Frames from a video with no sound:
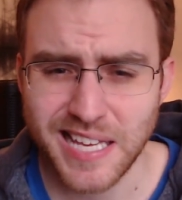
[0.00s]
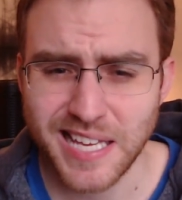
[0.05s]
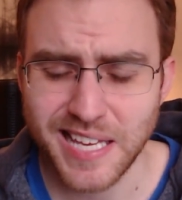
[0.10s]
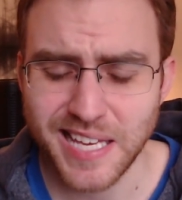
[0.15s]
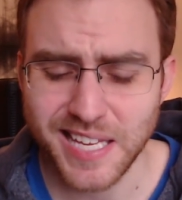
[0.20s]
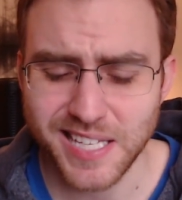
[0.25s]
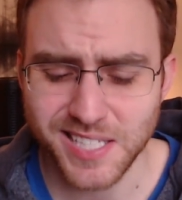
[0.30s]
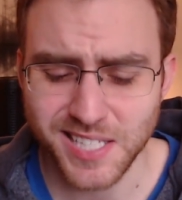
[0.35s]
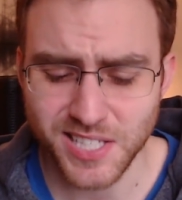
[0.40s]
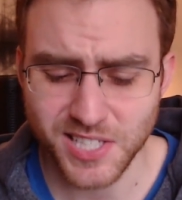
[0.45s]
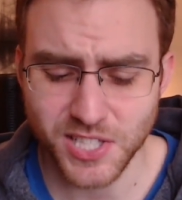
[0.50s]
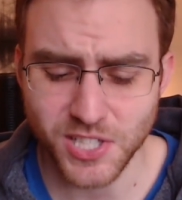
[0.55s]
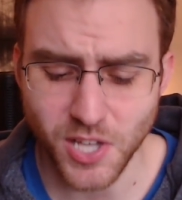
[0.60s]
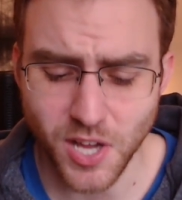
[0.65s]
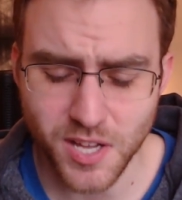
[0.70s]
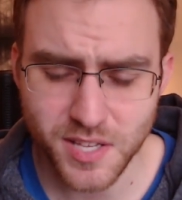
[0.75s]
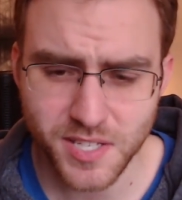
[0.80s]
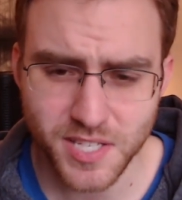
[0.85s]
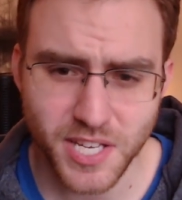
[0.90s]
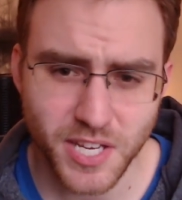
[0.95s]
is its
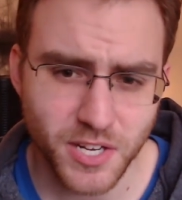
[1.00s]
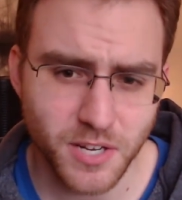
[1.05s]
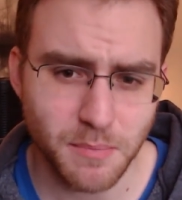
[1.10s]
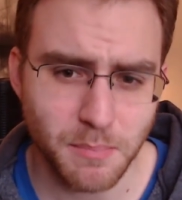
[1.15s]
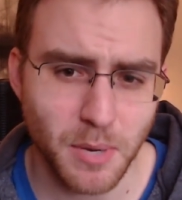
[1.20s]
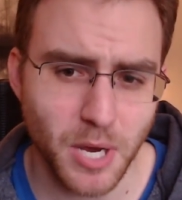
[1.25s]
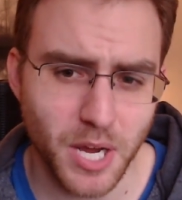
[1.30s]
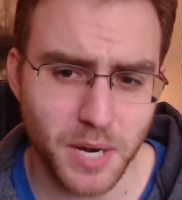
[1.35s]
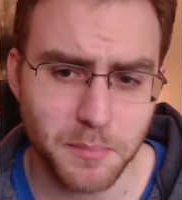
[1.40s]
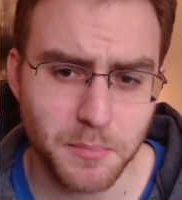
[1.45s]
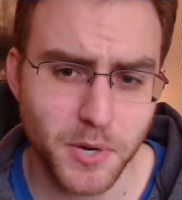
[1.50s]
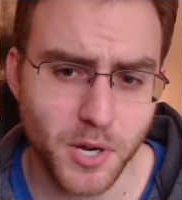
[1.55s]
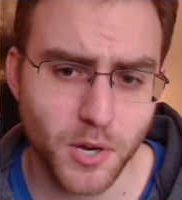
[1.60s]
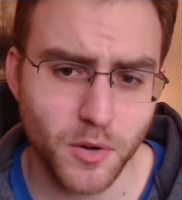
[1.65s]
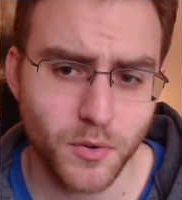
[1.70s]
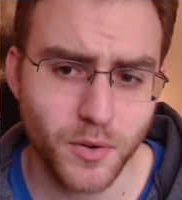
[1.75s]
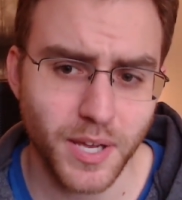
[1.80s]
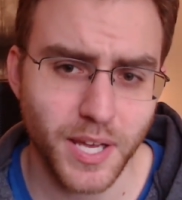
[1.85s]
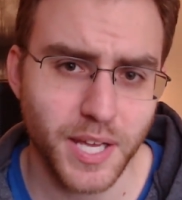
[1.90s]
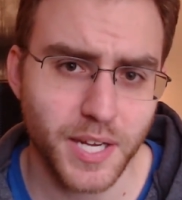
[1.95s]
non-standard bottom row
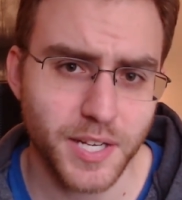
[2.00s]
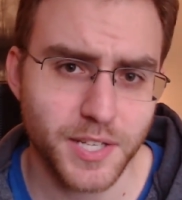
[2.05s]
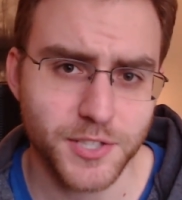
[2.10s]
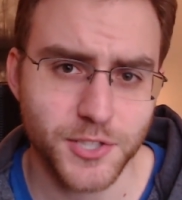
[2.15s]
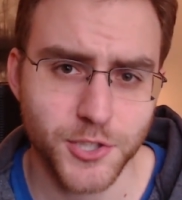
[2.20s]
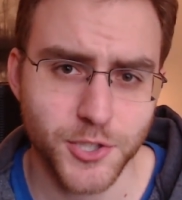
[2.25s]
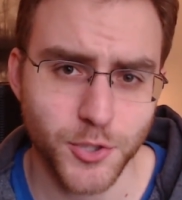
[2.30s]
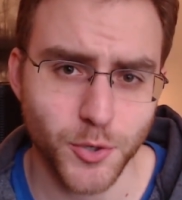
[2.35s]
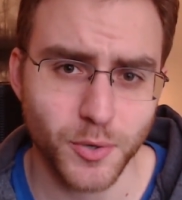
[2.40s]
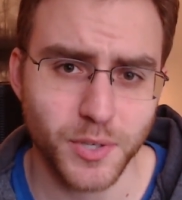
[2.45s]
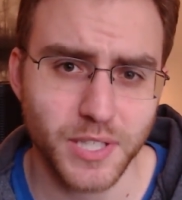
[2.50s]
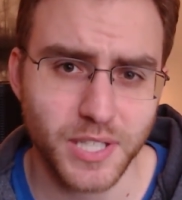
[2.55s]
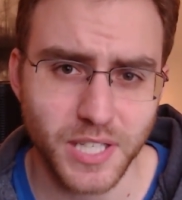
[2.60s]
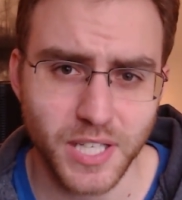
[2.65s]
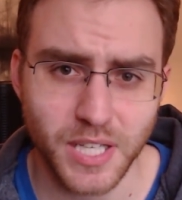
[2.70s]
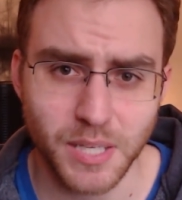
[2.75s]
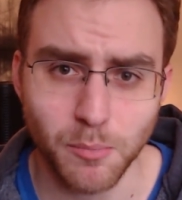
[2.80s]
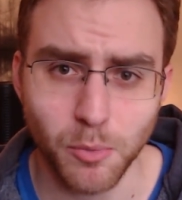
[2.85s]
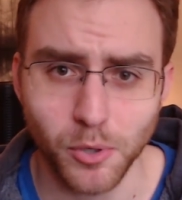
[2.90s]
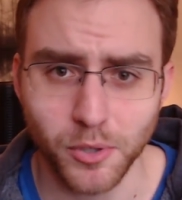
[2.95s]
and its short
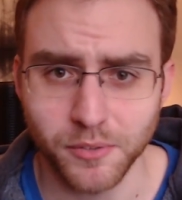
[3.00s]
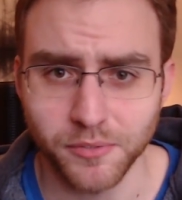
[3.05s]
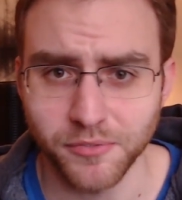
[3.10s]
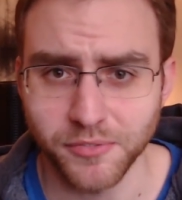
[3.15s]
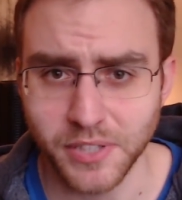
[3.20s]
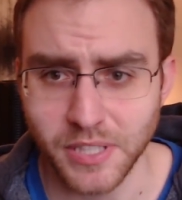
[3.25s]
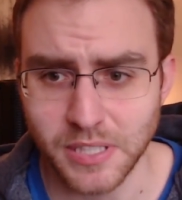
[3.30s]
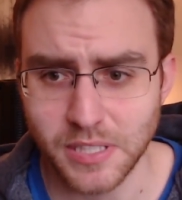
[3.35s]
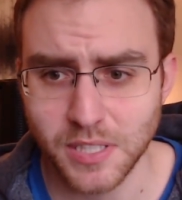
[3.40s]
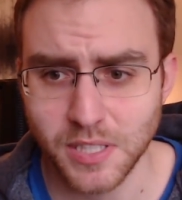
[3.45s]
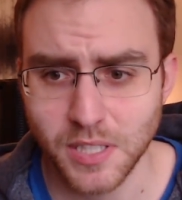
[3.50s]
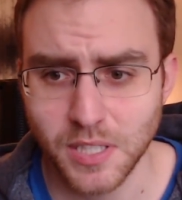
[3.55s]
keyboard feet.